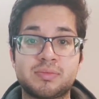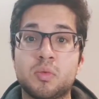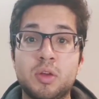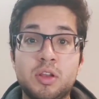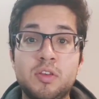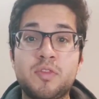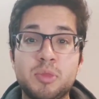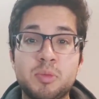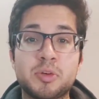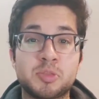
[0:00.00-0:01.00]
Written from
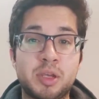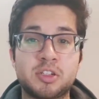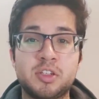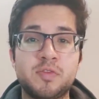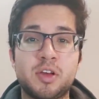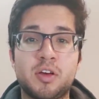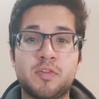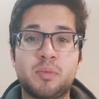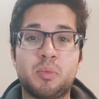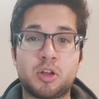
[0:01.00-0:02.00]
the perspective of
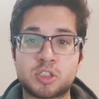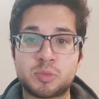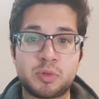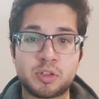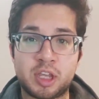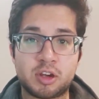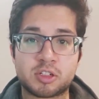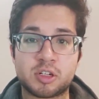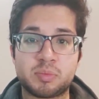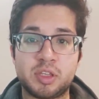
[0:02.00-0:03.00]
multiple
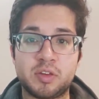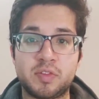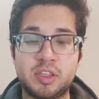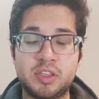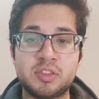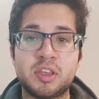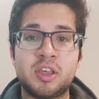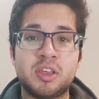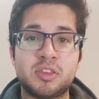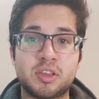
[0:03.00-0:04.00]
character POVs,
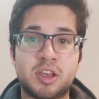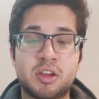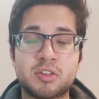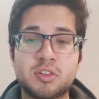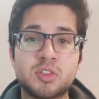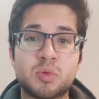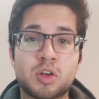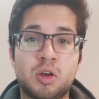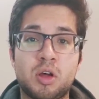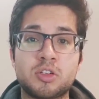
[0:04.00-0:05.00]
the characters
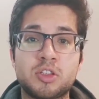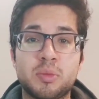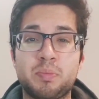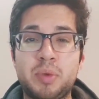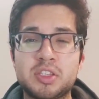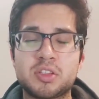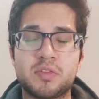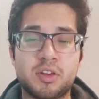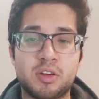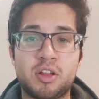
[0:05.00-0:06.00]
recall to the best of
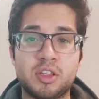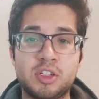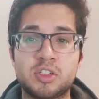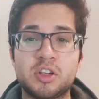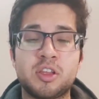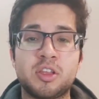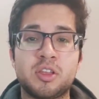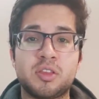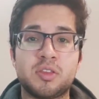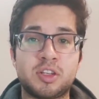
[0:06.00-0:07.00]
their knowledge
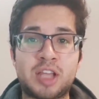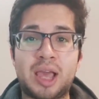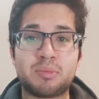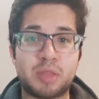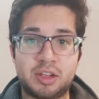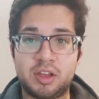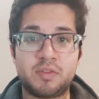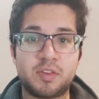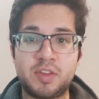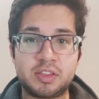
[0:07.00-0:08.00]
the timeline of
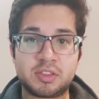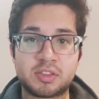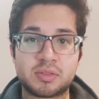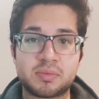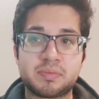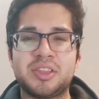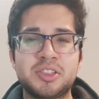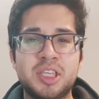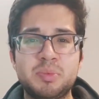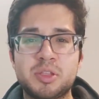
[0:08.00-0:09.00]
events. This
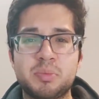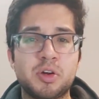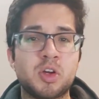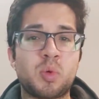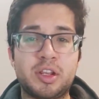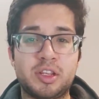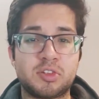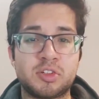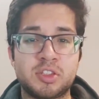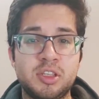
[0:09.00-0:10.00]
keeps the book quite
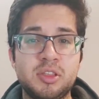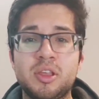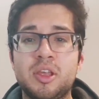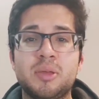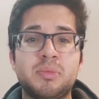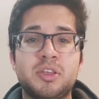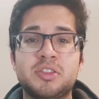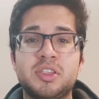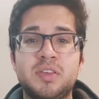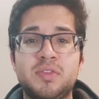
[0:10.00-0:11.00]
interesting
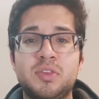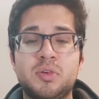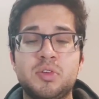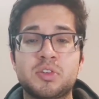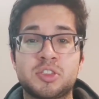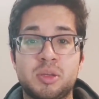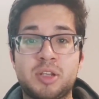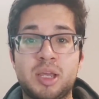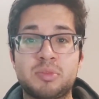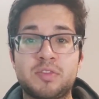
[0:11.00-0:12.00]
because even though you'll
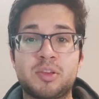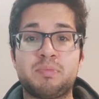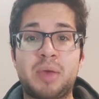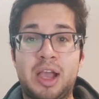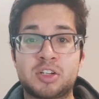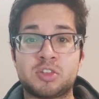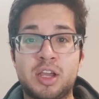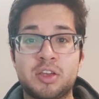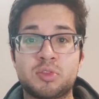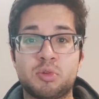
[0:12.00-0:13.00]
sometimes have to
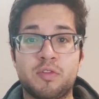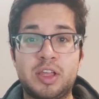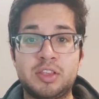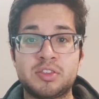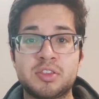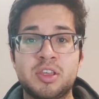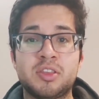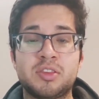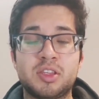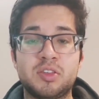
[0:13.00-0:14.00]
backtrack through events
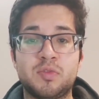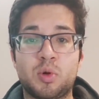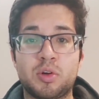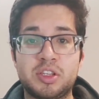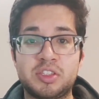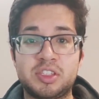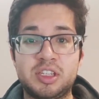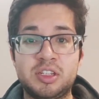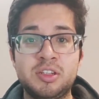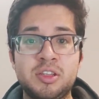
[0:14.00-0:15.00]
that you've already
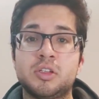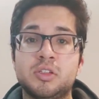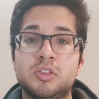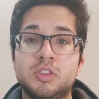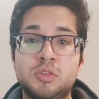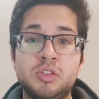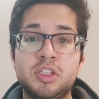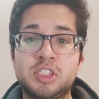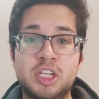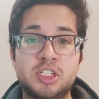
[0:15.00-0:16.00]
seen, due to the
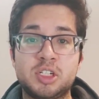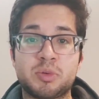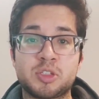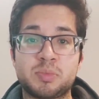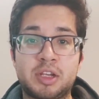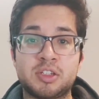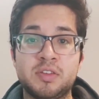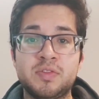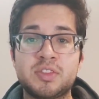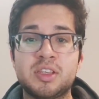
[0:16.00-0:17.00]
changing
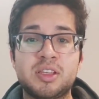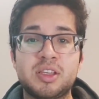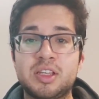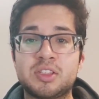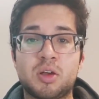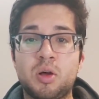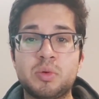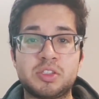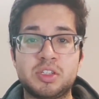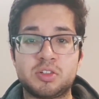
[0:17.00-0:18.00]
perspectives, it's
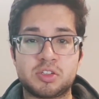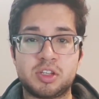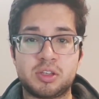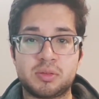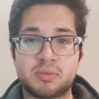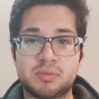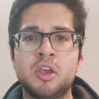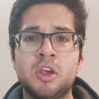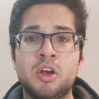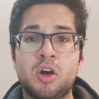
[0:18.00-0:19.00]
always interesting.
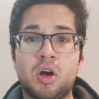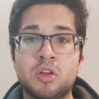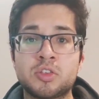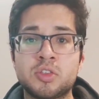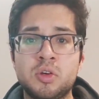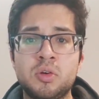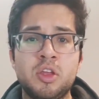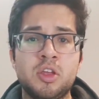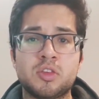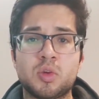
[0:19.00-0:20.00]
Also,
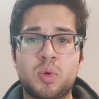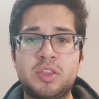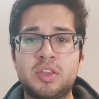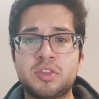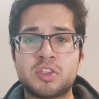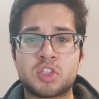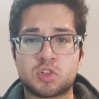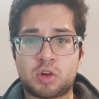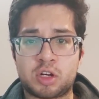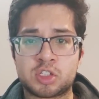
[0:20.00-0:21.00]
the way that the
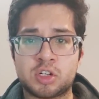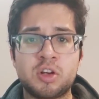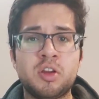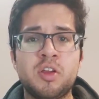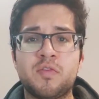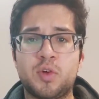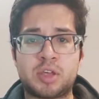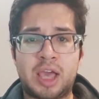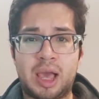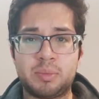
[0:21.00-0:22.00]
structure,
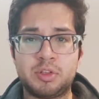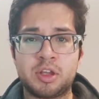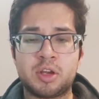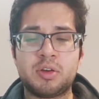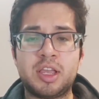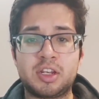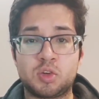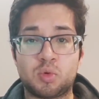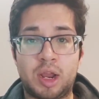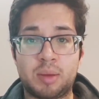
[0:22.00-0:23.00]
vocabulary, and
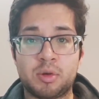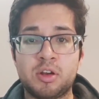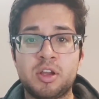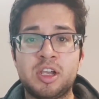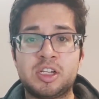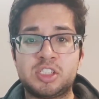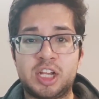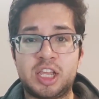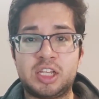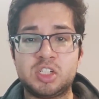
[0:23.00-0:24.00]
grammar
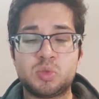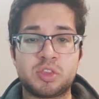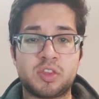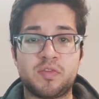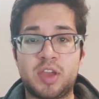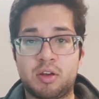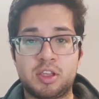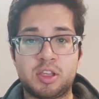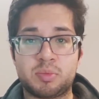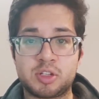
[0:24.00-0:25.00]
change with the
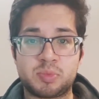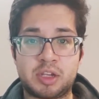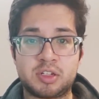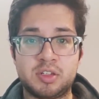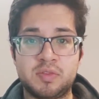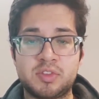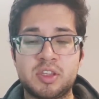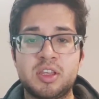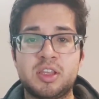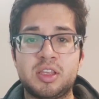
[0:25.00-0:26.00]
varying perspectives
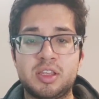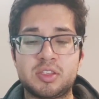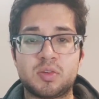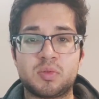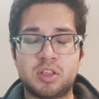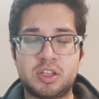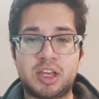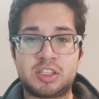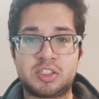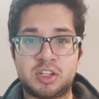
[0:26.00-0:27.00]
is a really
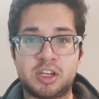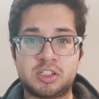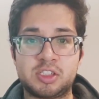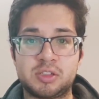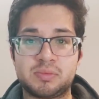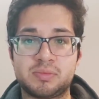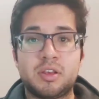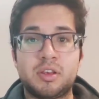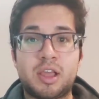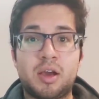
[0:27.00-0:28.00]
nice touch.
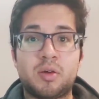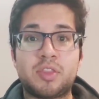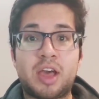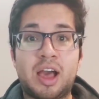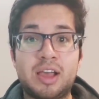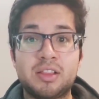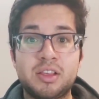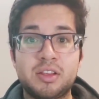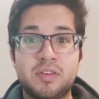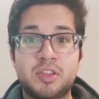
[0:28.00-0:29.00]
Now, the
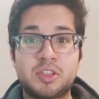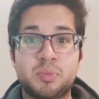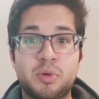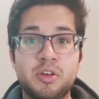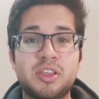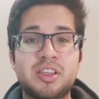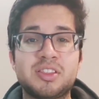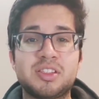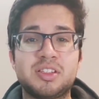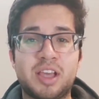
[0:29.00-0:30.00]
highlight of this book
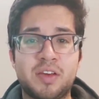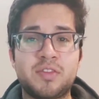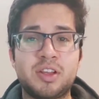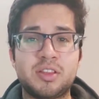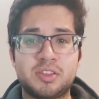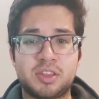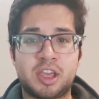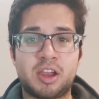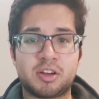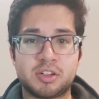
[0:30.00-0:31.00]
is definitely the
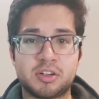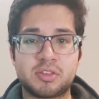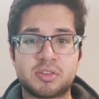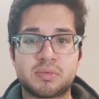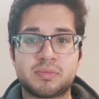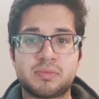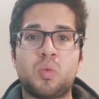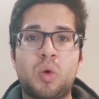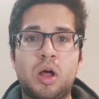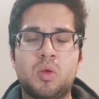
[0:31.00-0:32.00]
characters.
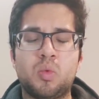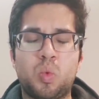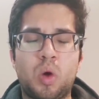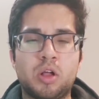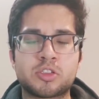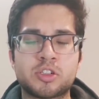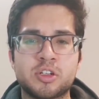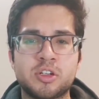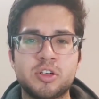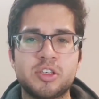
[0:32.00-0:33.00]
While
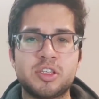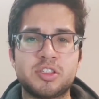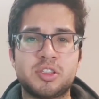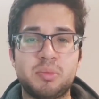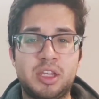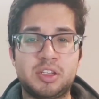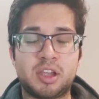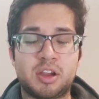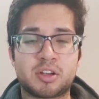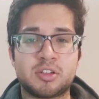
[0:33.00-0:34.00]
Walter is the main
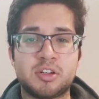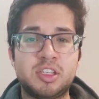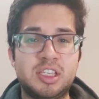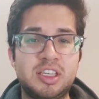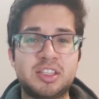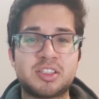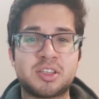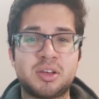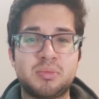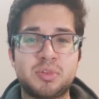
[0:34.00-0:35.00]
character, he gets
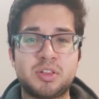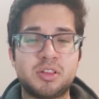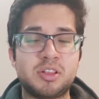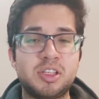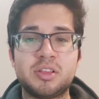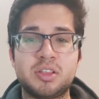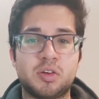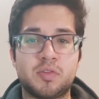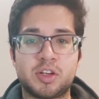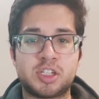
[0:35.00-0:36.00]
completely
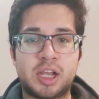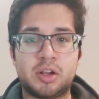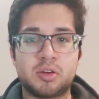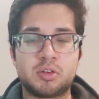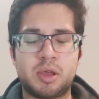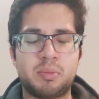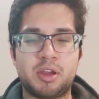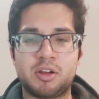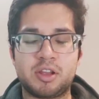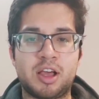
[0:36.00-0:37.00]
overshadowed by
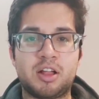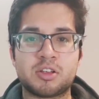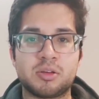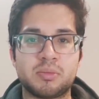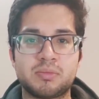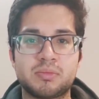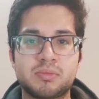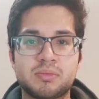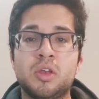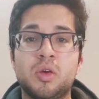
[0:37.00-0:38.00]
Marion Halcombe.
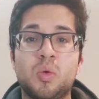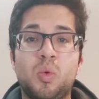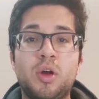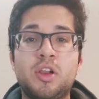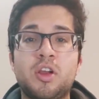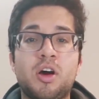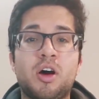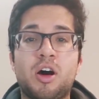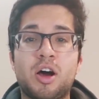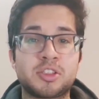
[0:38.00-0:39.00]
What an
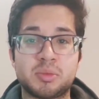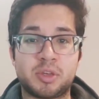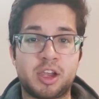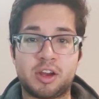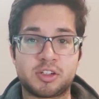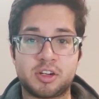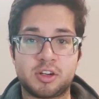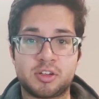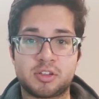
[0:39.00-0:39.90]
awesome character.